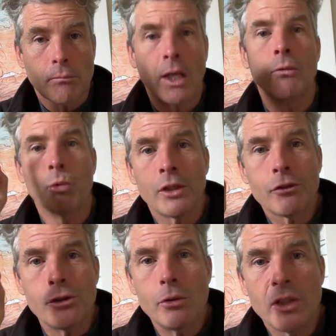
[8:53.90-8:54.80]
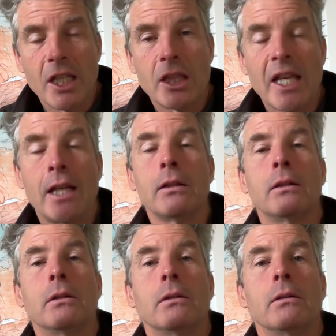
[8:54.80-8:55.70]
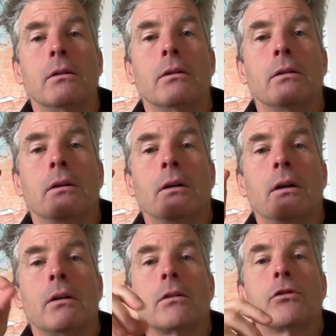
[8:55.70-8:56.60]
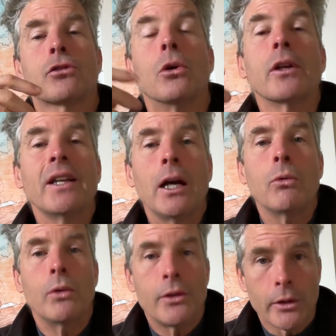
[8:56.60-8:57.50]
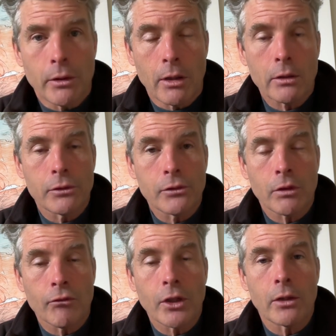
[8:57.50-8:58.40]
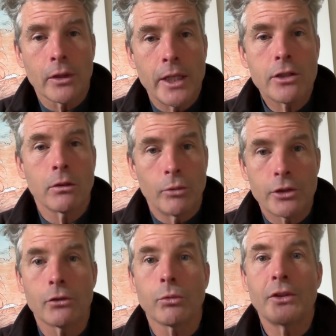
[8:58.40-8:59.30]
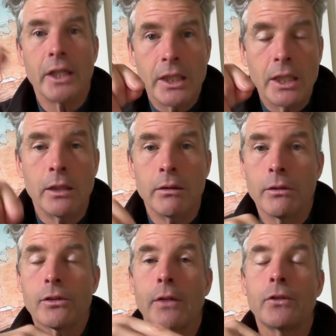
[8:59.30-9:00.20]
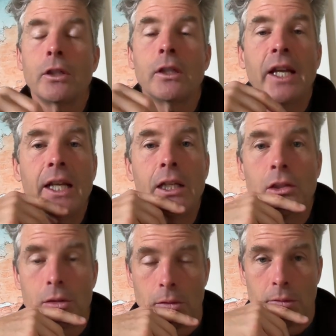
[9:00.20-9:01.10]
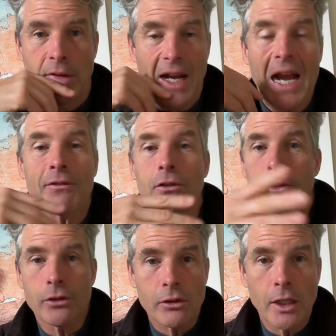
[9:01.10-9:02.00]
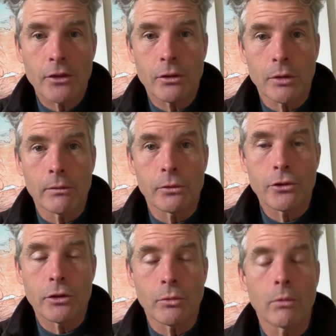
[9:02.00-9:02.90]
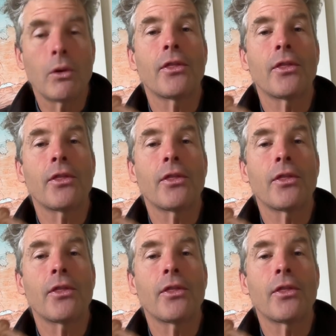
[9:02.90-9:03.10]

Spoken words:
And once you get that sorted out with your Articles of Confederation, which is what they did in the 1780s, after the success of the Revolutionary War, well,